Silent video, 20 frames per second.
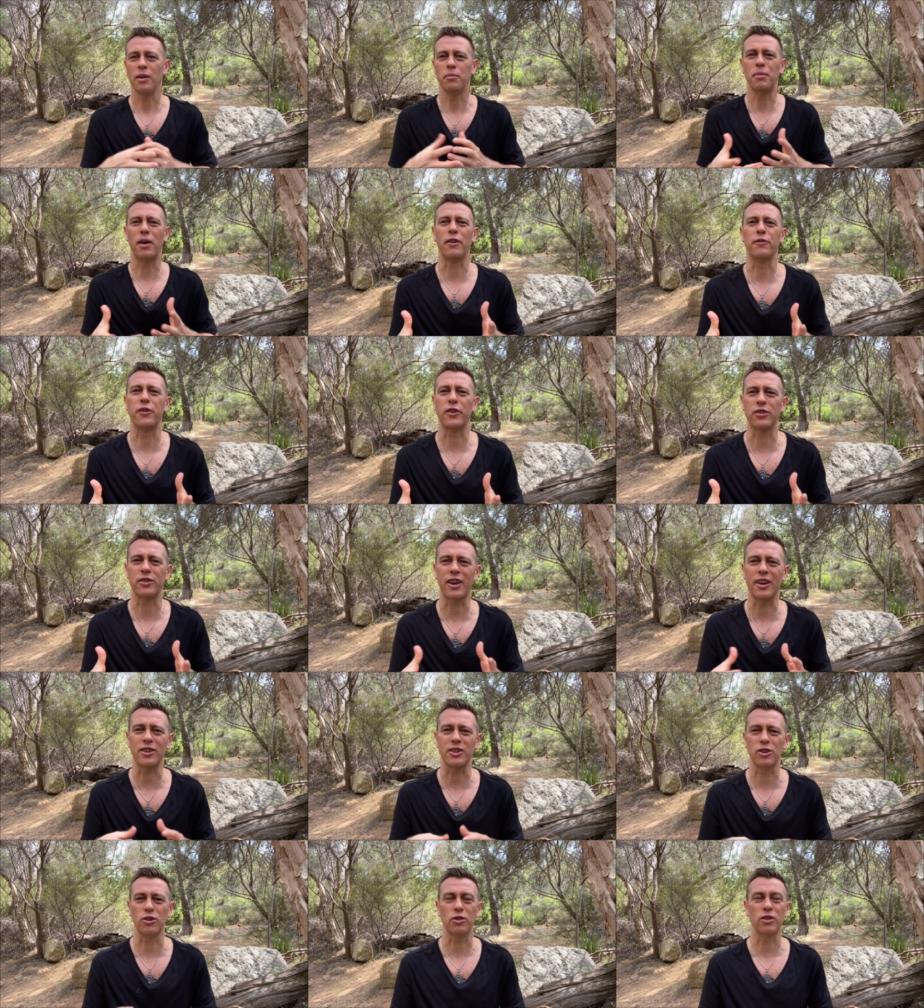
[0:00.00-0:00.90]

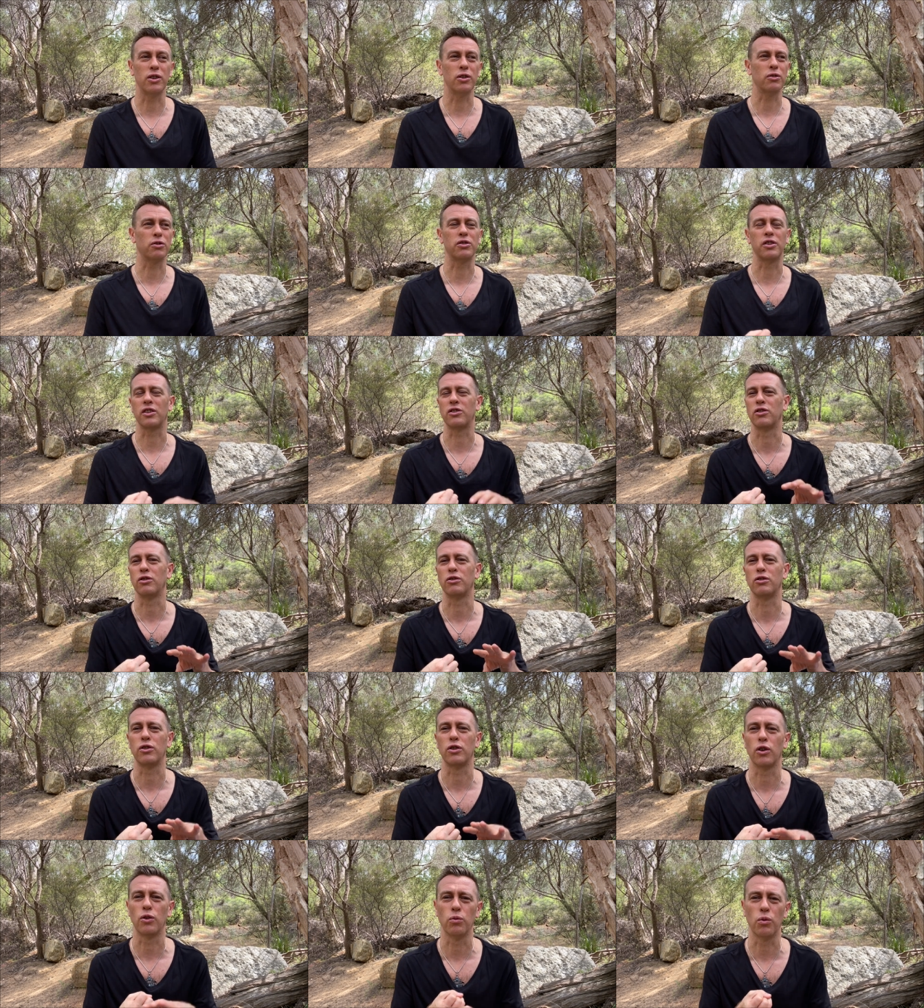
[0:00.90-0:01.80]
manifestation oils, such
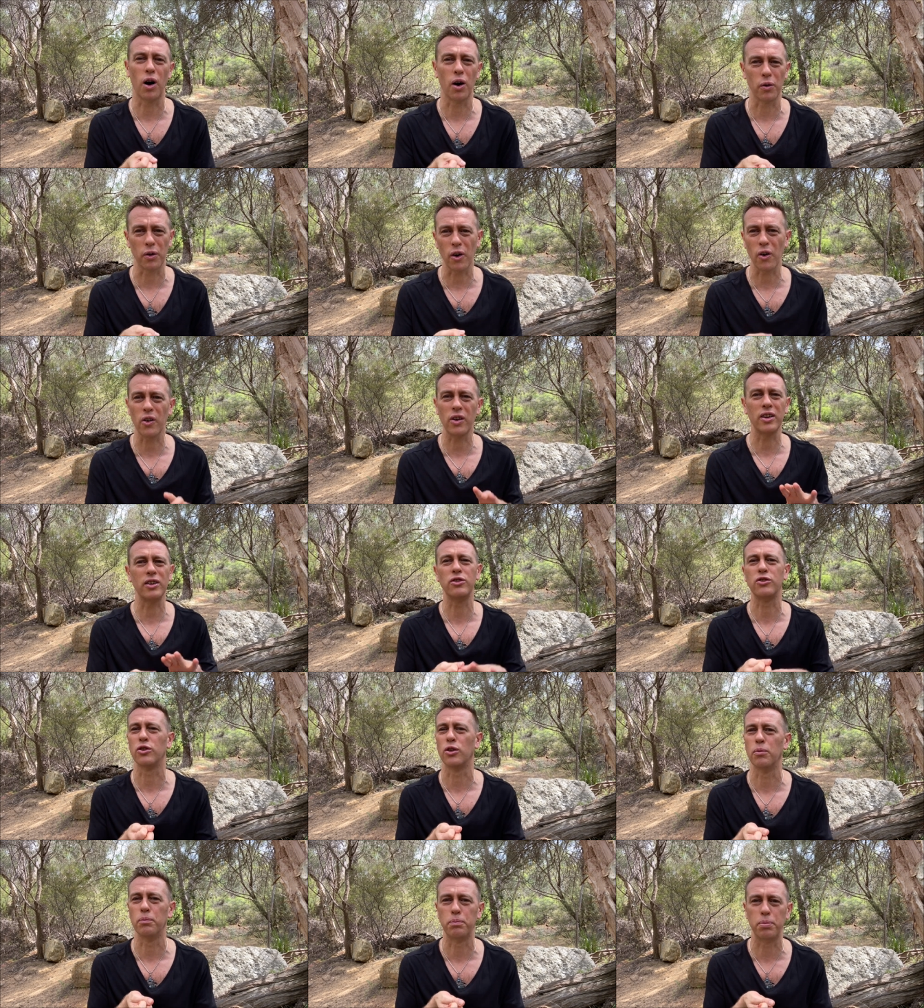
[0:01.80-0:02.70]
as, you know, wild
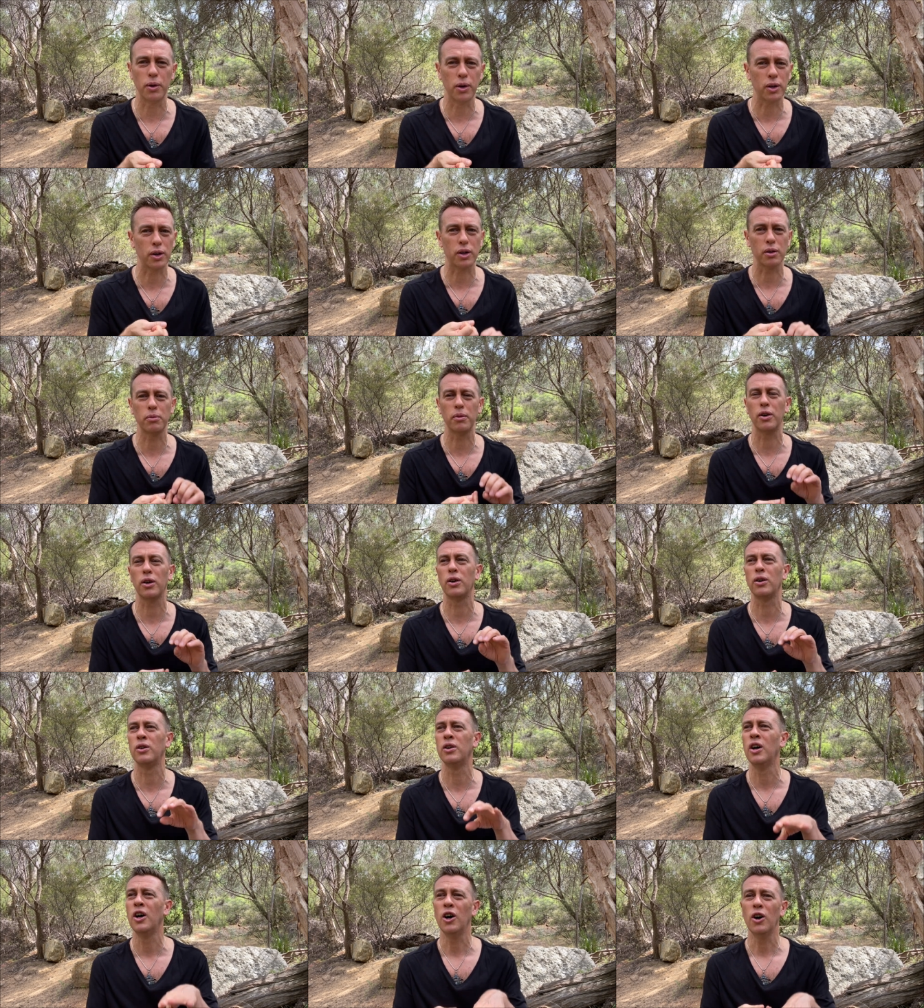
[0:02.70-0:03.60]
orange or
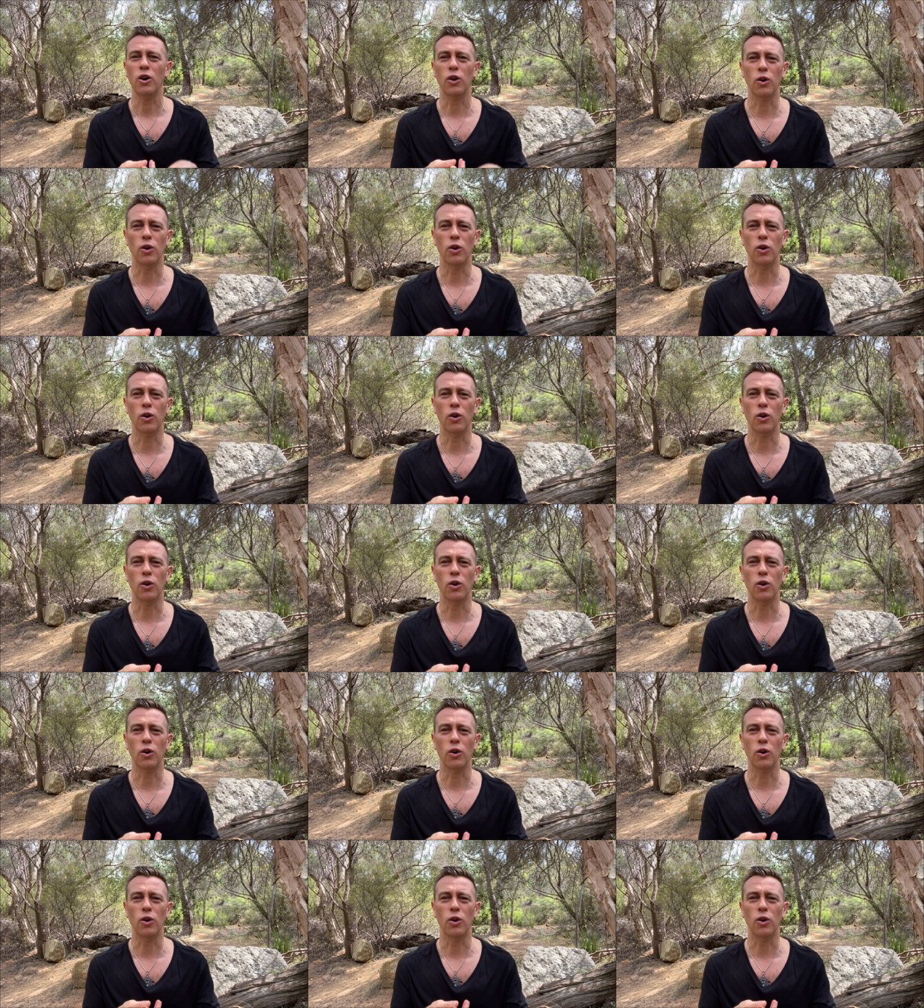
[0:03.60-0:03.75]
bergamot